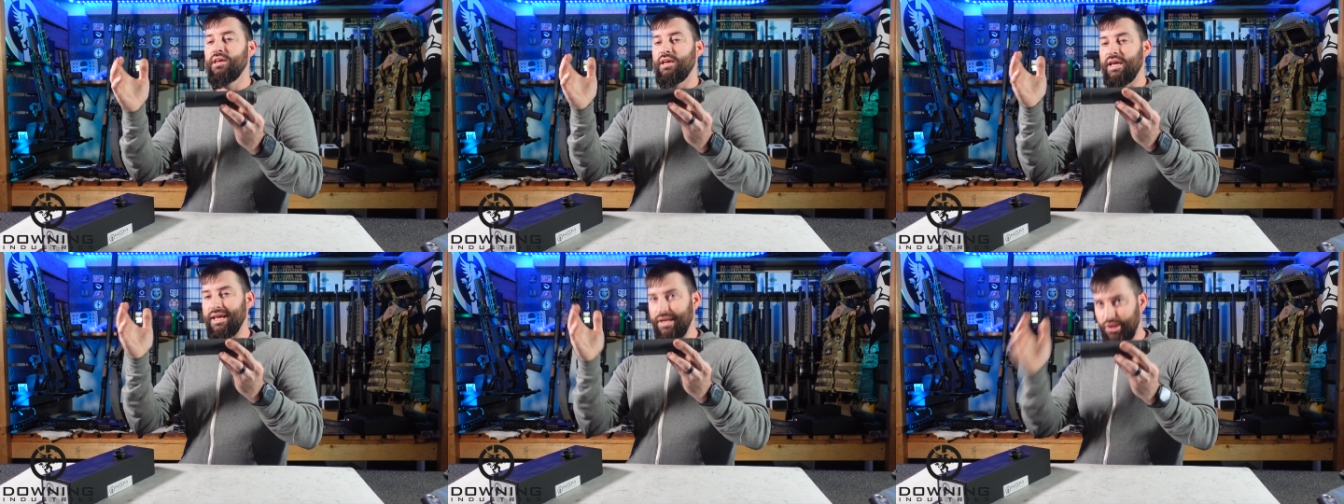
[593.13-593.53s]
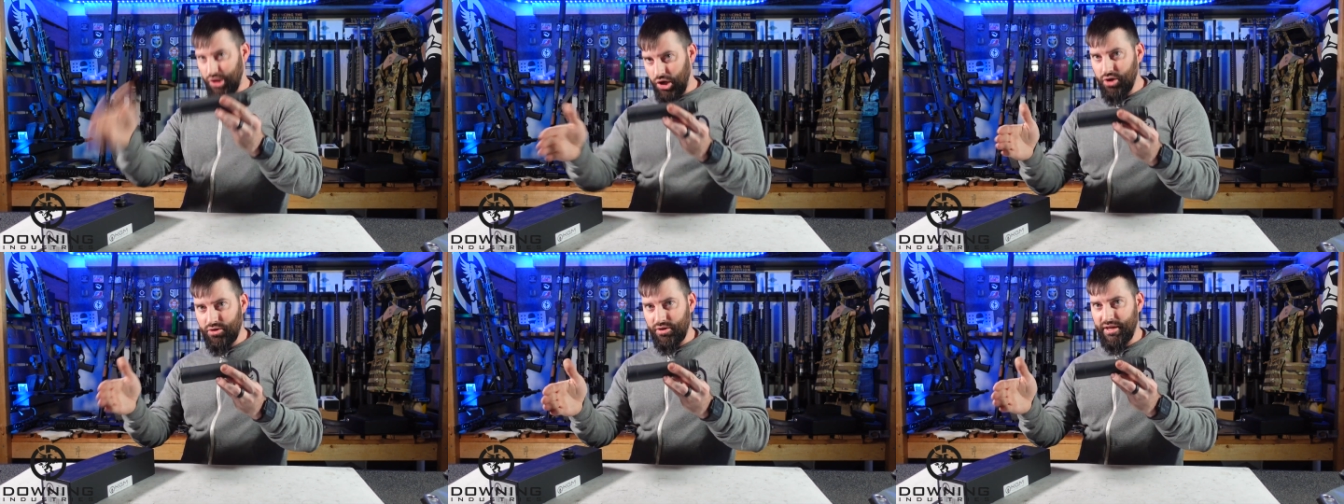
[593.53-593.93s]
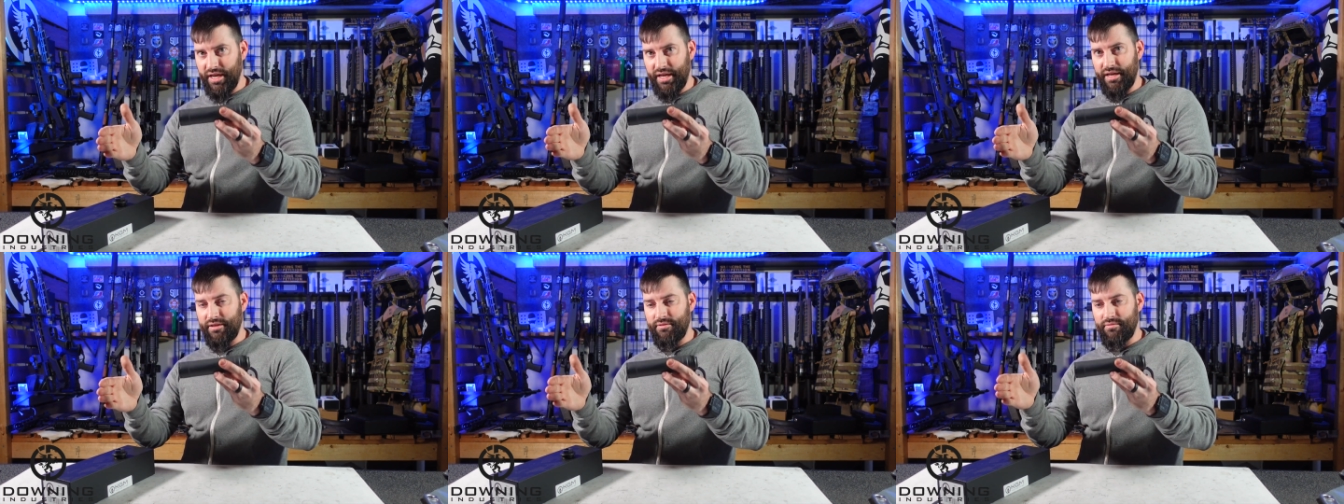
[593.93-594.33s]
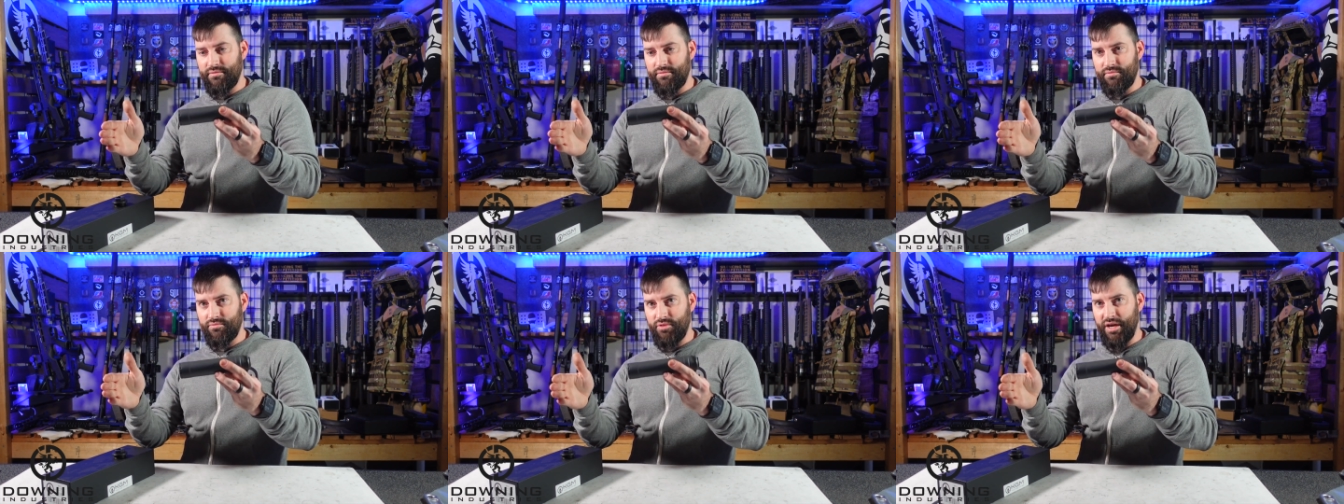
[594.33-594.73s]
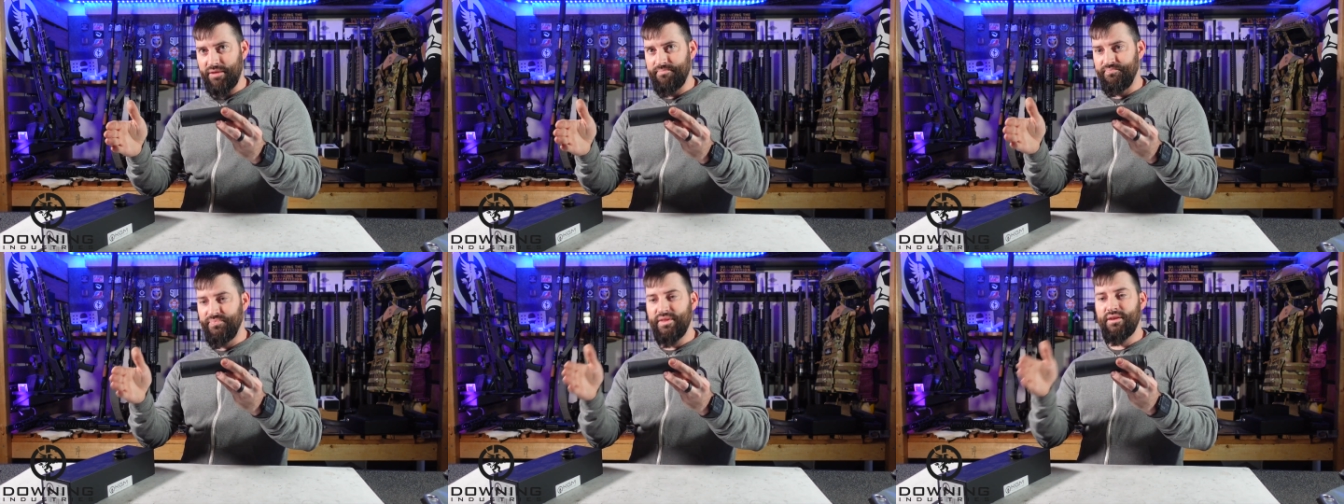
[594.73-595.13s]
and a longer can,
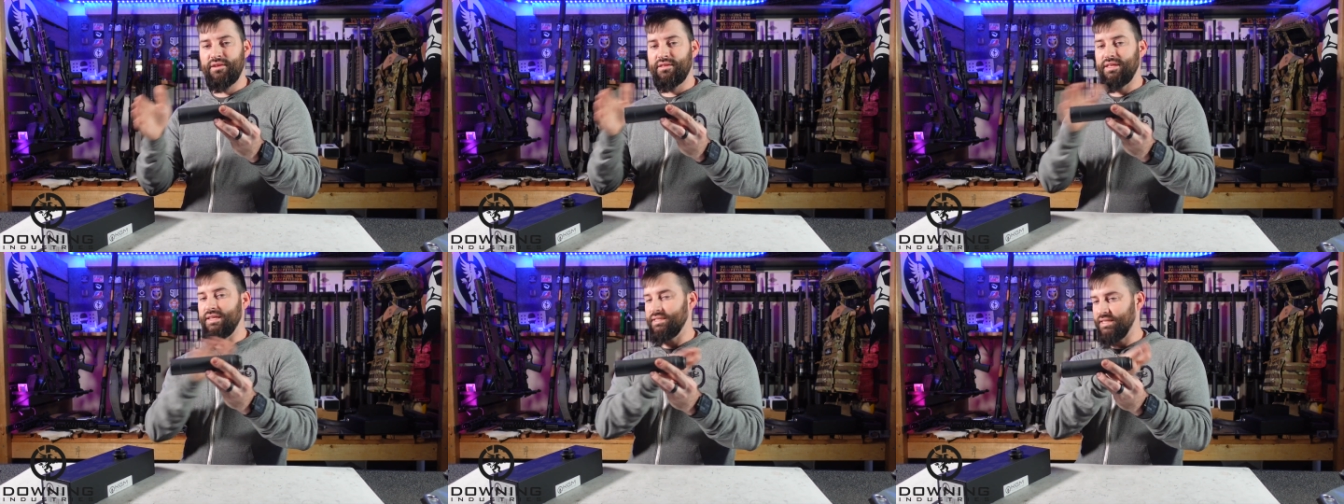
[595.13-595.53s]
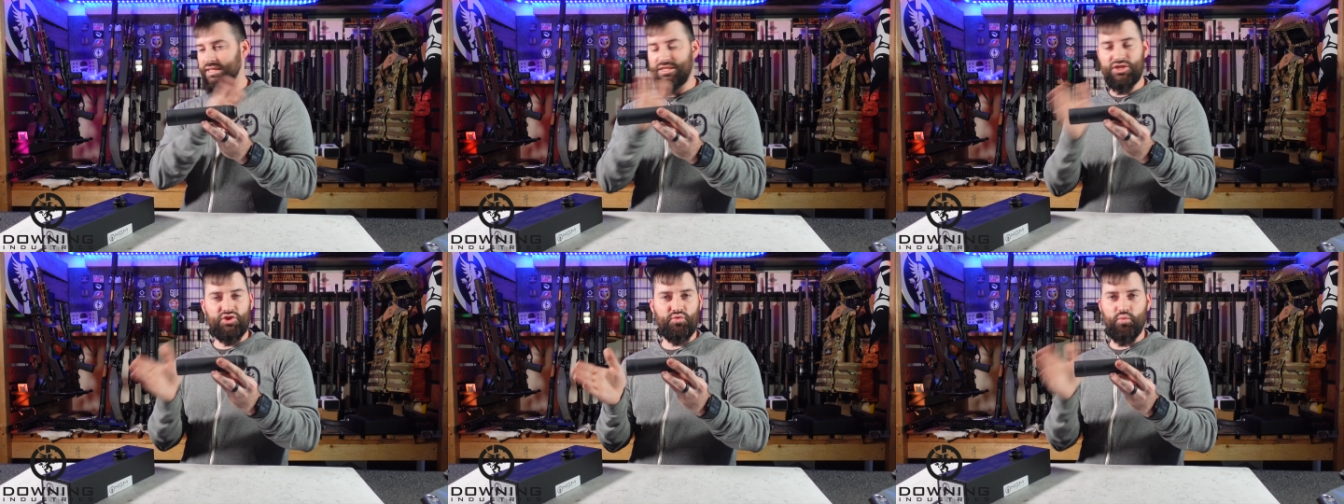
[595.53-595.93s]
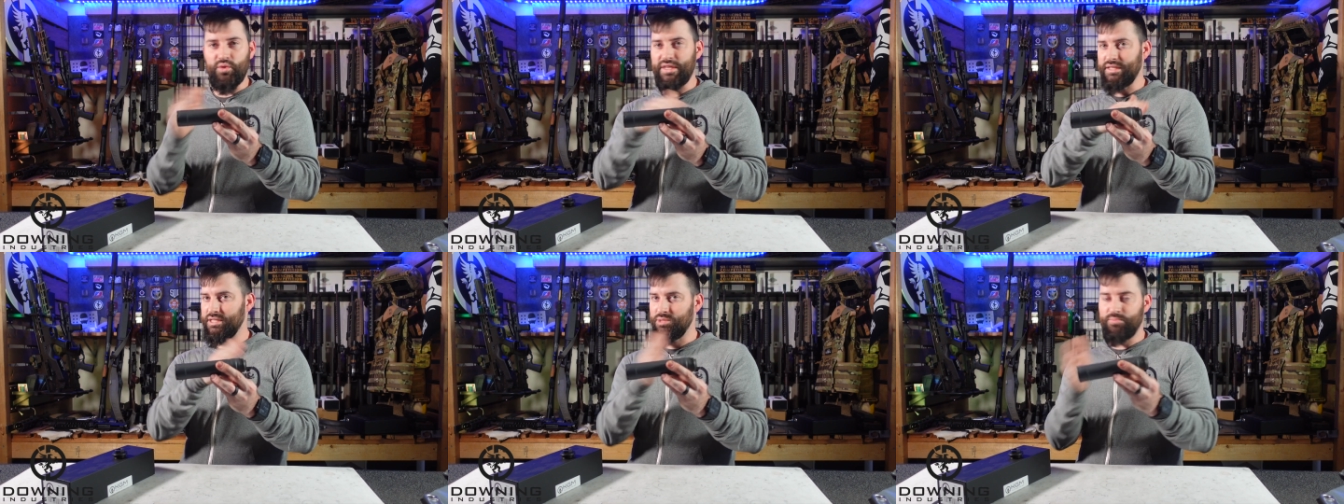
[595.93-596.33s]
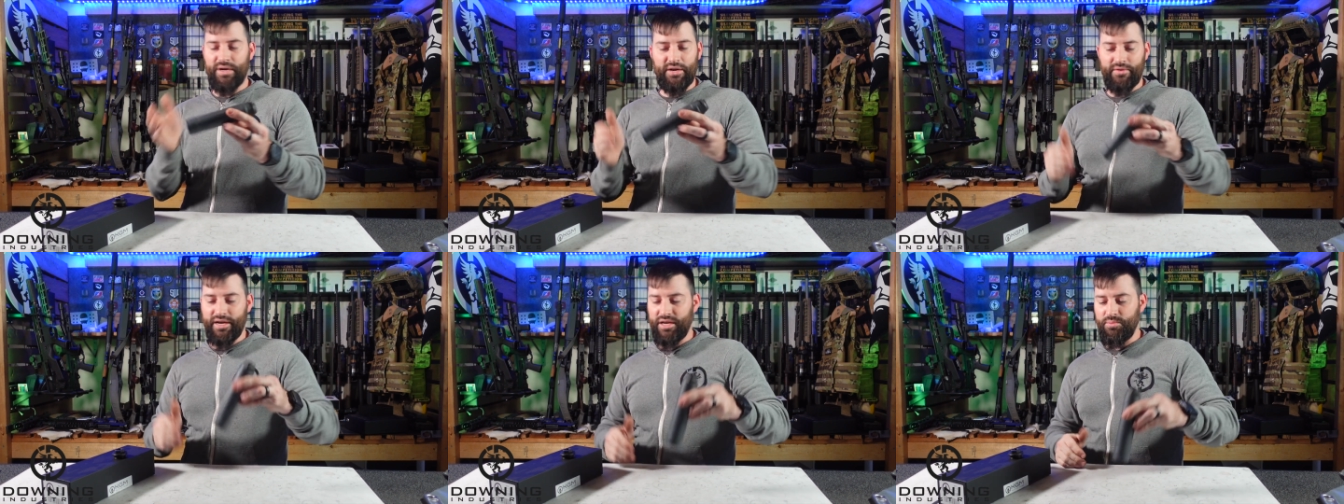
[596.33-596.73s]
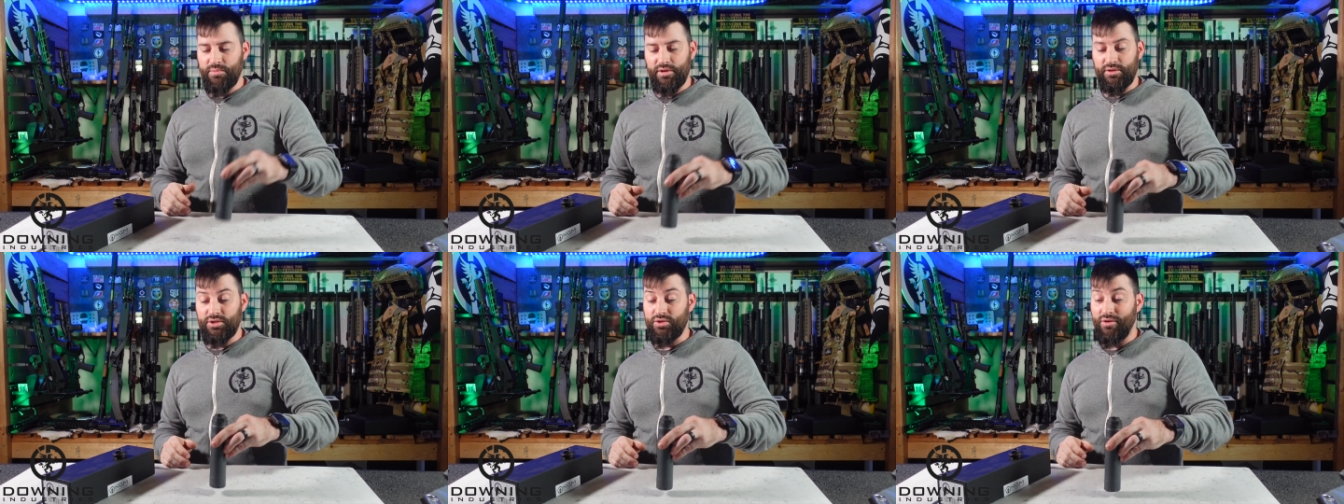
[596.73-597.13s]
right? It's that sweet spot right in the
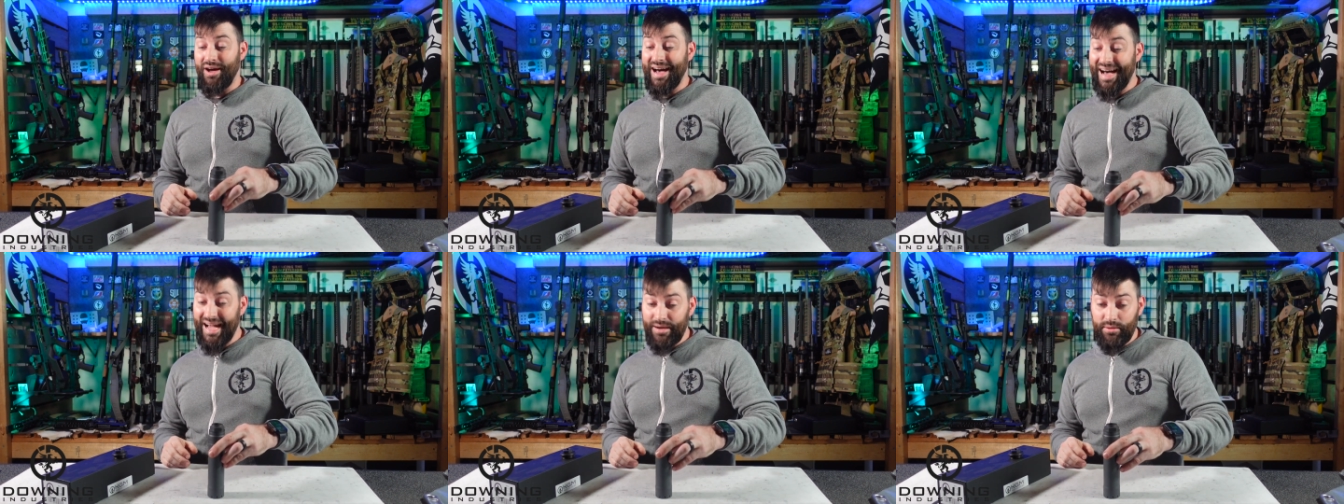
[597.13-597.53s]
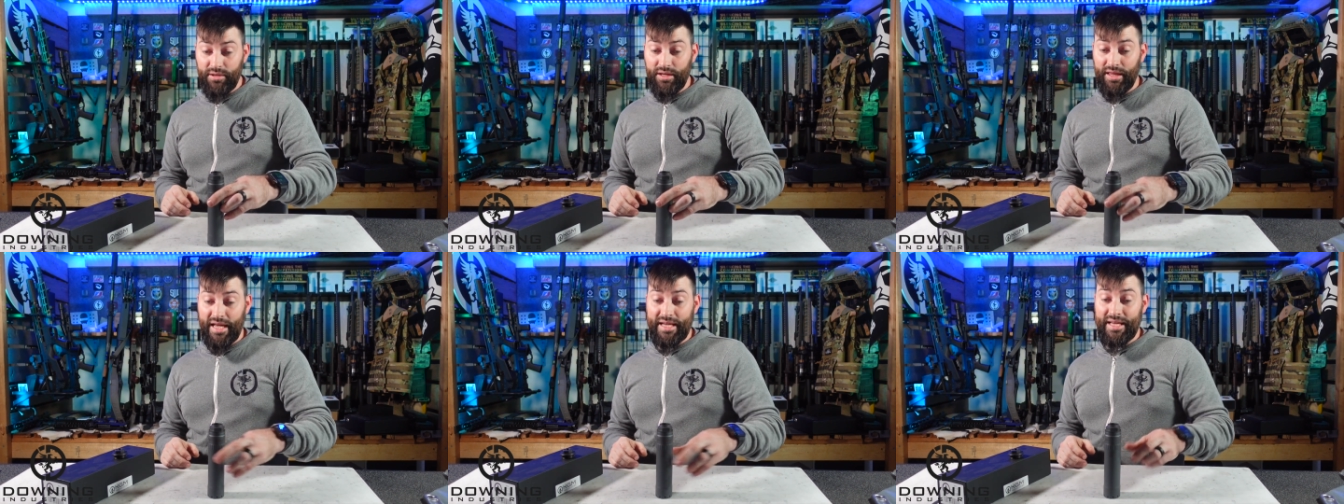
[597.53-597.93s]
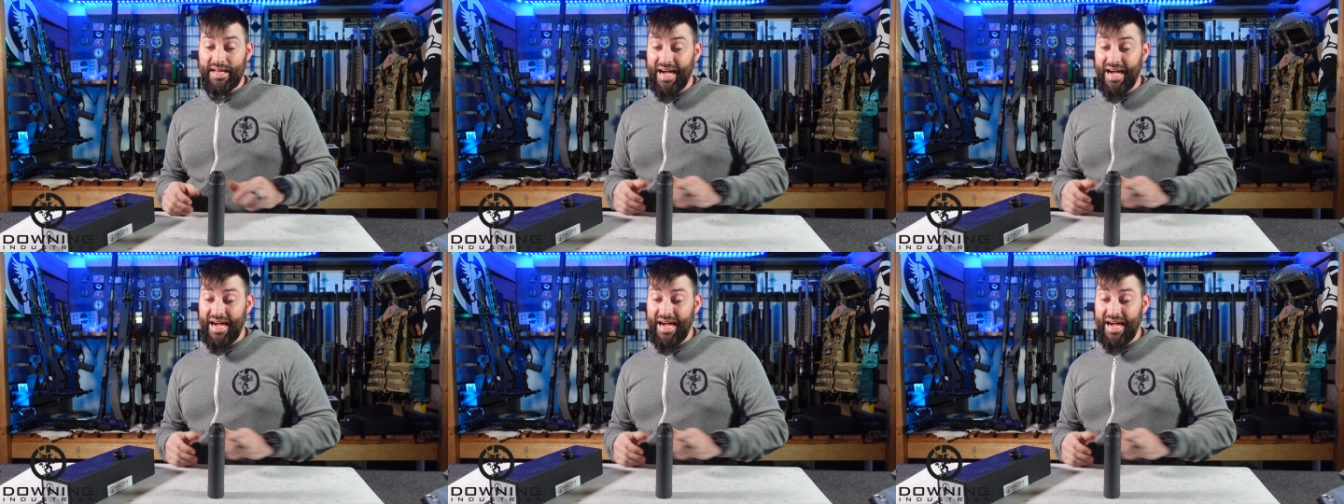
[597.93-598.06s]
middle. So I really like it.